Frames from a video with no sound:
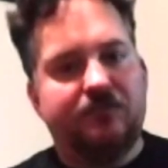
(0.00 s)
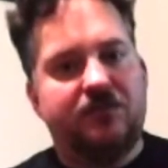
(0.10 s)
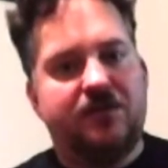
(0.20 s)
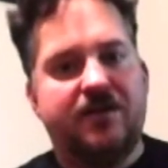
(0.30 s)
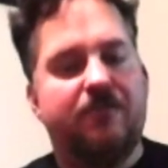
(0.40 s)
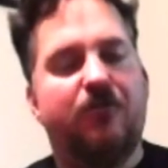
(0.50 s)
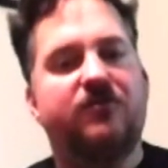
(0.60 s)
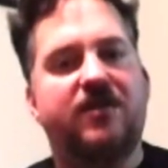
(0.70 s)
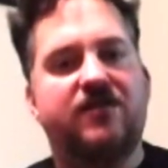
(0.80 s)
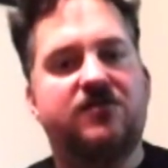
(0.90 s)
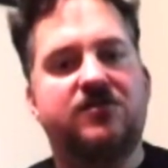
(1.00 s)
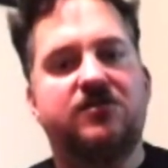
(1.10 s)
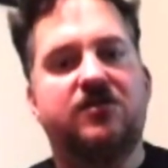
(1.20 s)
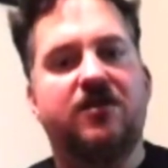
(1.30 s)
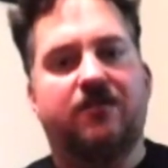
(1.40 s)
then they'd both taste just as
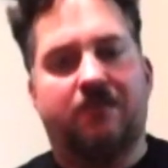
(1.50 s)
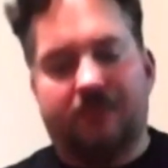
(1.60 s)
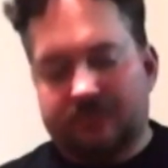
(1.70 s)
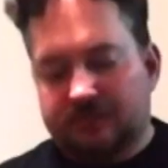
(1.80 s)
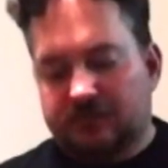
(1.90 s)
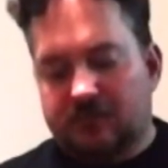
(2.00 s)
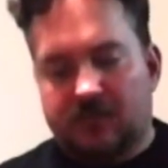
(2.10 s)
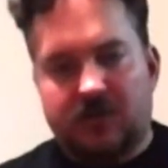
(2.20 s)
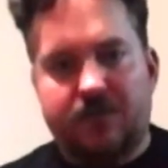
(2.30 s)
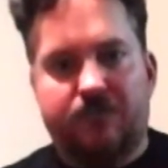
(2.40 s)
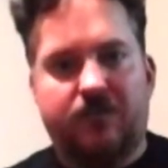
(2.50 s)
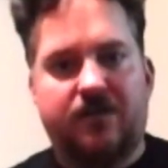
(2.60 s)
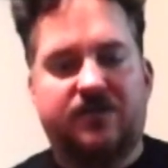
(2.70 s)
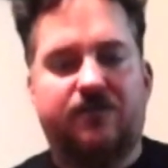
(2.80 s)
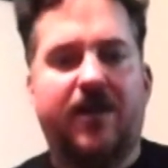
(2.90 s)
good. It
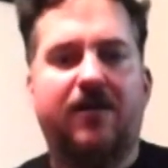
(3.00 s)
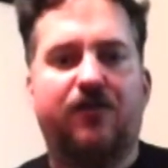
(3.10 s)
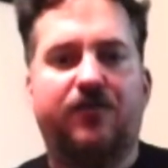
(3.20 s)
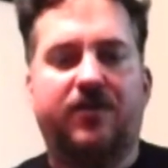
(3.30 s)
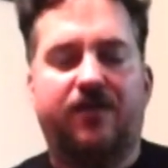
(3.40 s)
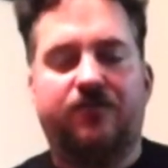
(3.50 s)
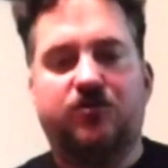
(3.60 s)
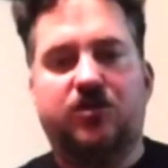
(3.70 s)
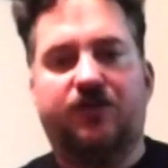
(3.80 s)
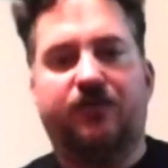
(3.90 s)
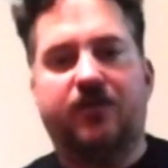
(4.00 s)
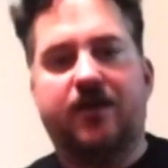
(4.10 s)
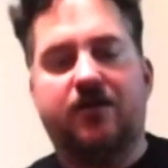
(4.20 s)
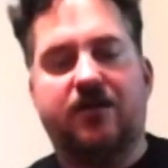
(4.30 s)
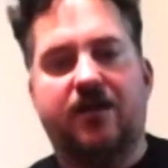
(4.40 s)
doesn't matter if it came from Chick-fil-A
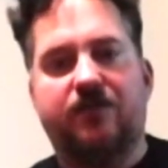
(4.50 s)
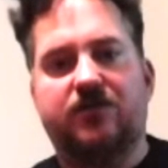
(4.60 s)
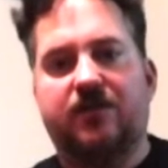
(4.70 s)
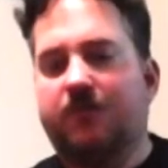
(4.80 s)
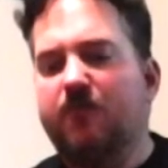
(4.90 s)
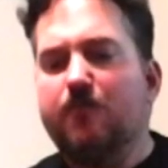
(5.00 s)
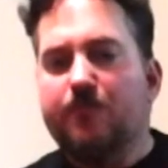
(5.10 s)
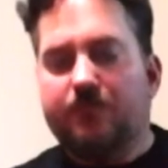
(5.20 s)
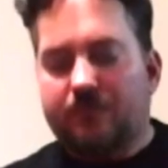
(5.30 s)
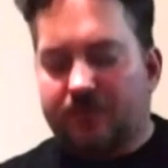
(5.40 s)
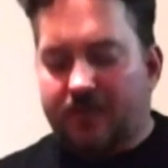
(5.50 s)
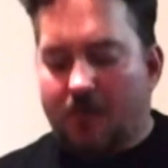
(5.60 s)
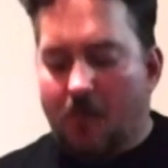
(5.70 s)
or KFC. But,